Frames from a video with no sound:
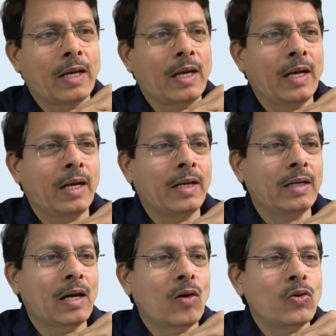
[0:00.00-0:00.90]
and
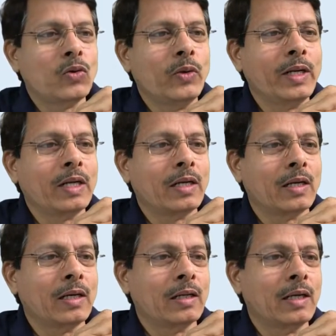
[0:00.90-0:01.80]
outgoing
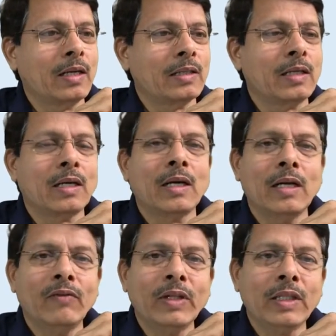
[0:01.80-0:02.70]
current, that is current
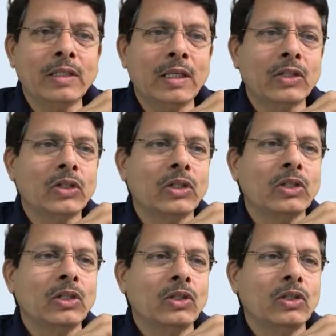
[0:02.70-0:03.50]
leaving the junction,